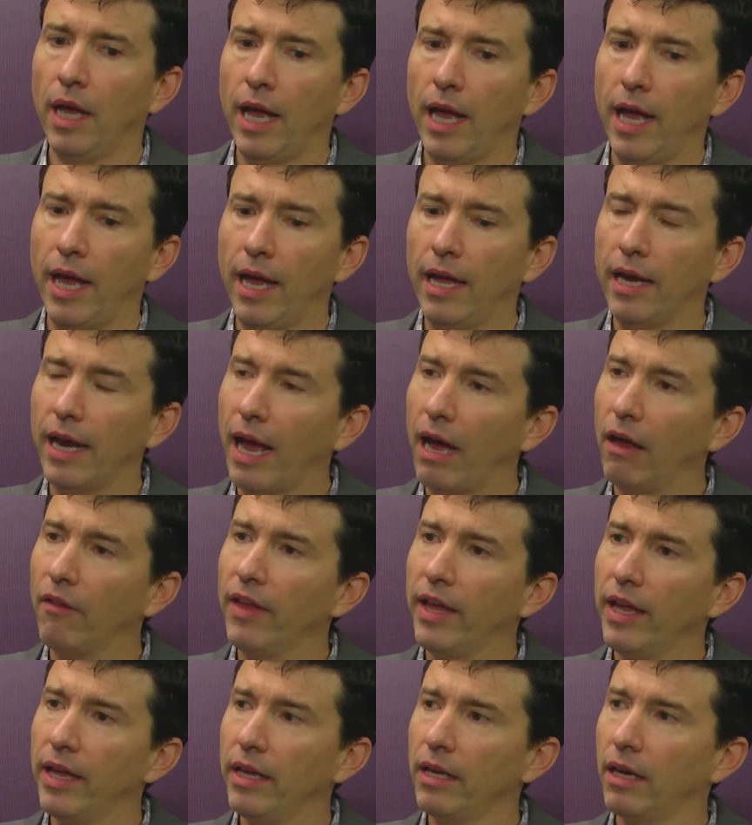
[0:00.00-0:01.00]
and how
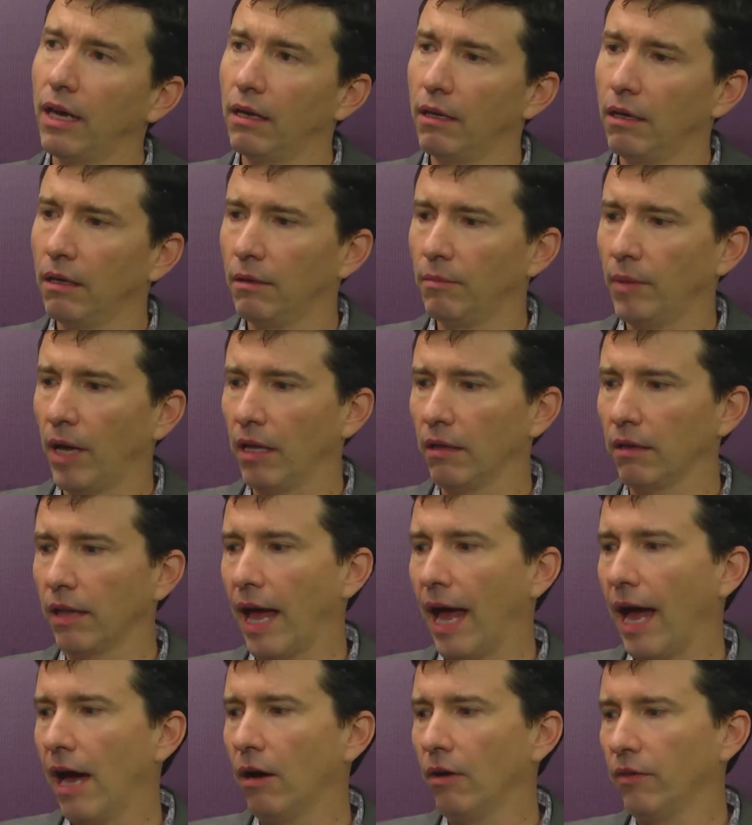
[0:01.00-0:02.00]
they
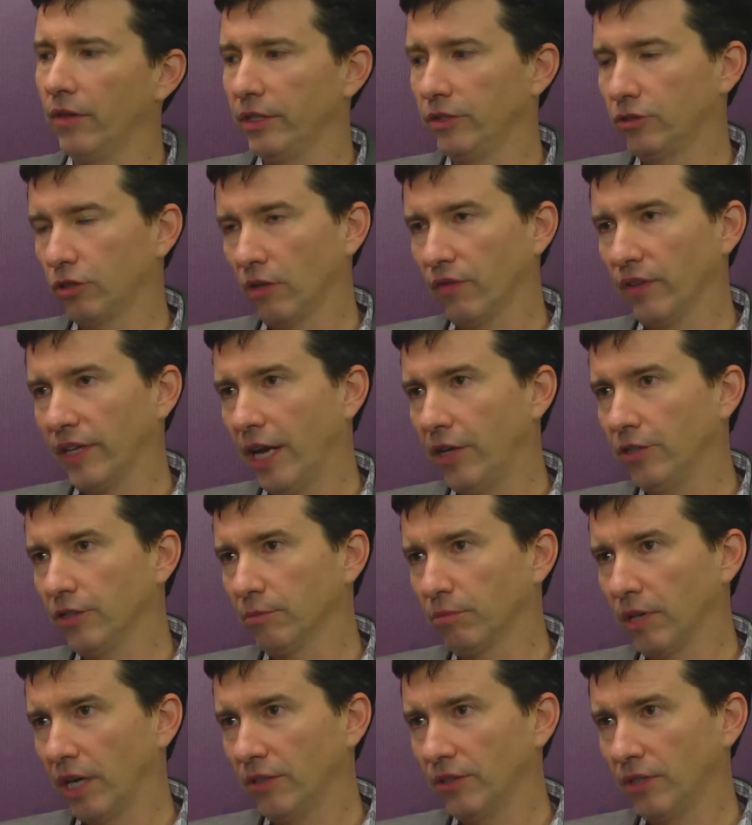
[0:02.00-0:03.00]
allow the
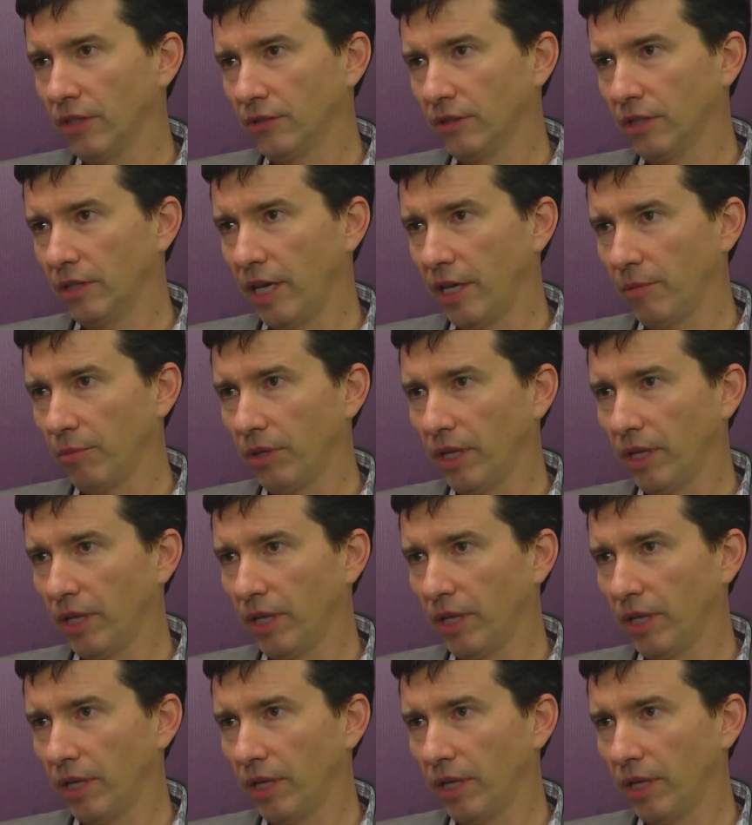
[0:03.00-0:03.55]
certification process to take